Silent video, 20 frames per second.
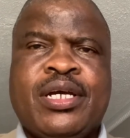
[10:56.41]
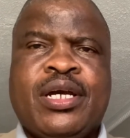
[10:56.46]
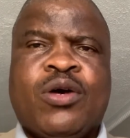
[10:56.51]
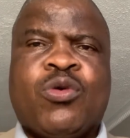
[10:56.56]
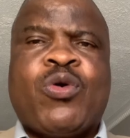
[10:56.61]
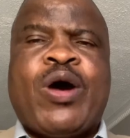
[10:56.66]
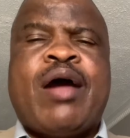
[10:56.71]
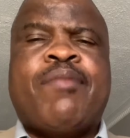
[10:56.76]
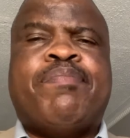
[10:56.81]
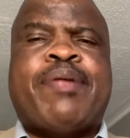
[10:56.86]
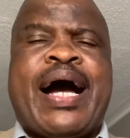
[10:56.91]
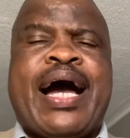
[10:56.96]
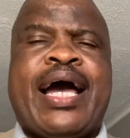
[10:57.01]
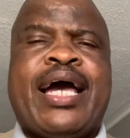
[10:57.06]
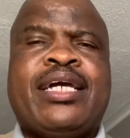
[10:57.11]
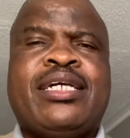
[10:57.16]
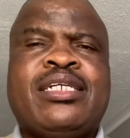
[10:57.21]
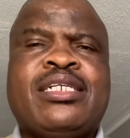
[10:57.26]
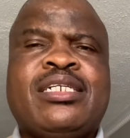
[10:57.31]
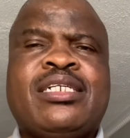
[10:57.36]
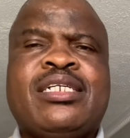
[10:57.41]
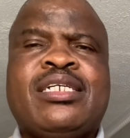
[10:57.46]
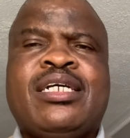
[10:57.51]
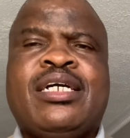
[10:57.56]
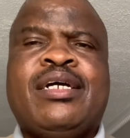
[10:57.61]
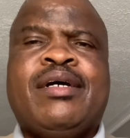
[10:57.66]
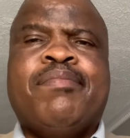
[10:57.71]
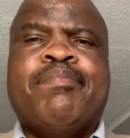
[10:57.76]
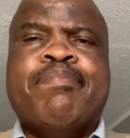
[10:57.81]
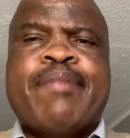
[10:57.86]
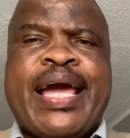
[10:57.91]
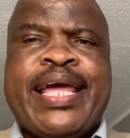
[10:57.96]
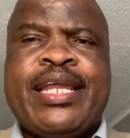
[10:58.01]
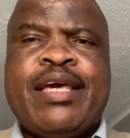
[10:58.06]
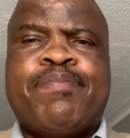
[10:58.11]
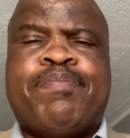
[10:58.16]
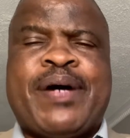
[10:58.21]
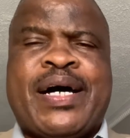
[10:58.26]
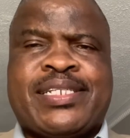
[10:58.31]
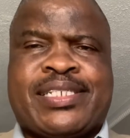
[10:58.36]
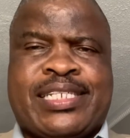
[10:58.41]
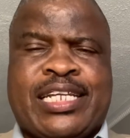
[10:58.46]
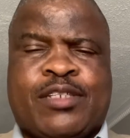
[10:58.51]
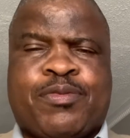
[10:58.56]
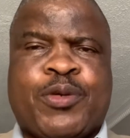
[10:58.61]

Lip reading: whereby many pastors,